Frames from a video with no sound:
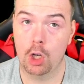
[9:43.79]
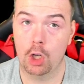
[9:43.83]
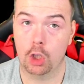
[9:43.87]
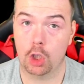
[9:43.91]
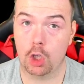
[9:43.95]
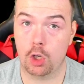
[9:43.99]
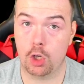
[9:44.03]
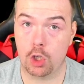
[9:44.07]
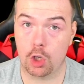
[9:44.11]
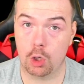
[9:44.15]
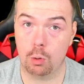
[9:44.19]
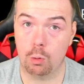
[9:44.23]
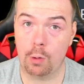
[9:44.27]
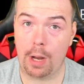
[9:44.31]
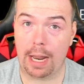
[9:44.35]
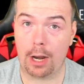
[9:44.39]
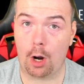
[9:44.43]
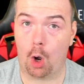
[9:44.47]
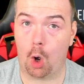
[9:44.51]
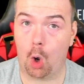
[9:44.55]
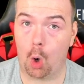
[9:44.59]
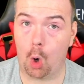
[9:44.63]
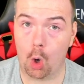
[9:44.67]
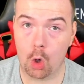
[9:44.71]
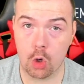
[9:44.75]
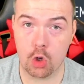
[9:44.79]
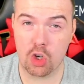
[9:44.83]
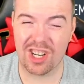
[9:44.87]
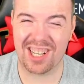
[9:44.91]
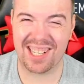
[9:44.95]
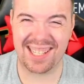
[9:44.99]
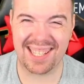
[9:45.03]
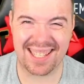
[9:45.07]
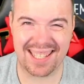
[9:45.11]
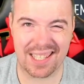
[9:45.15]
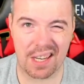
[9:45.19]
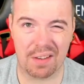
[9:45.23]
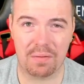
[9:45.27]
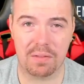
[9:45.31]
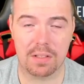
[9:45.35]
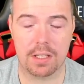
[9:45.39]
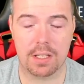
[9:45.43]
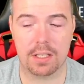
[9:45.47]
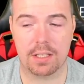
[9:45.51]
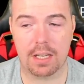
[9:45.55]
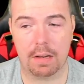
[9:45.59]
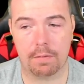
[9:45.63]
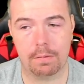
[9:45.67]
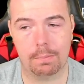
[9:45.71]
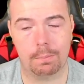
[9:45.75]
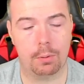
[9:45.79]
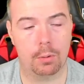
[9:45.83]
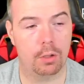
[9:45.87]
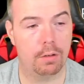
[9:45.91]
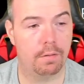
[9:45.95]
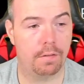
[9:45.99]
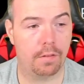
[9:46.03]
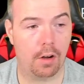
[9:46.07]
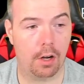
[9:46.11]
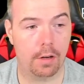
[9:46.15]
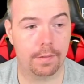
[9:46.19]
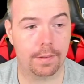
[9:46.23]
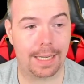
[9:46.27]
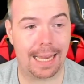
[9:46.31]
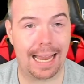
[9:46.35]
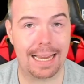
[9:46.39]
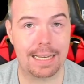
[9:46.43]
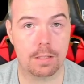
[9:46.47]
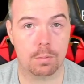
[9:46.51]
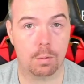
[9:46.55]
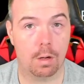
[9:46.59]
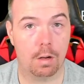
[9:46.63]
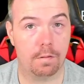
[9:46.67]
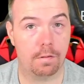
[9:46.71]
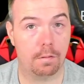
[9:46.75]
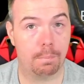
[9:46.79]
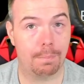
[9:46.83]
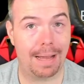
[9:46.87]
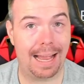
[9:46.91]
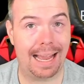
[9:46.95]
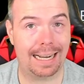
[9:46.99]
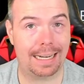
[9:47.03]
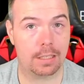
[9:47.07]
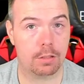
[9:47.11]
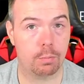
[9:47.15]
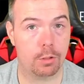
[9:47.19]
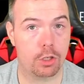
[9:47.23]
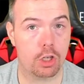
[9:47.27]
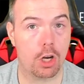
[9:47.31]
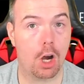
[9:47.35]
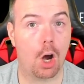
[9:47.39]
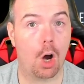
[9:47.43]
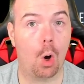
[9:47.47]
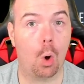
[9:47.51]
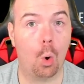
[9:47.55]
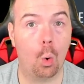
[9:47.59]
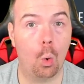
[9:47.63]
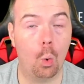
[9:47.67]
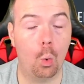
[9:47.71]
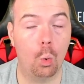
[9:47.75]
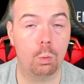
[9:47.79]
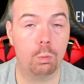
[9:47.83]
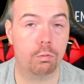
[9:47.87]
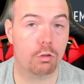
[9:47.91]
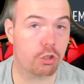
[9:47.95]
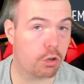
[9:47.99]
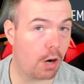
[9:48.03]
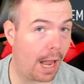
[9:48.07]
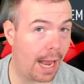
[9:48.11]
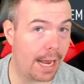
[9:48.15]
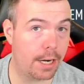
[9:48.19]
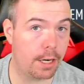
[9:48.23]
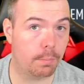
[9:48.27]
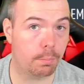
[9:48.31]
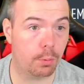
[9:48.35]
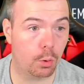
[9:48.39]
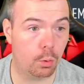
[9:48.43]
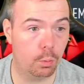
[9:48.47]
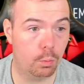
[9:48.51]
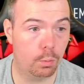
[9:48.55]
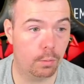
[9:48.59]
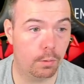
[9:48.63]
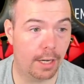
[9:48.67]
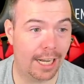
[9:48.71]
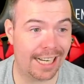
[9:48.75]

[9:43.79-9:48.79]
You do get 177.5k's worth of packs, which are all tradable.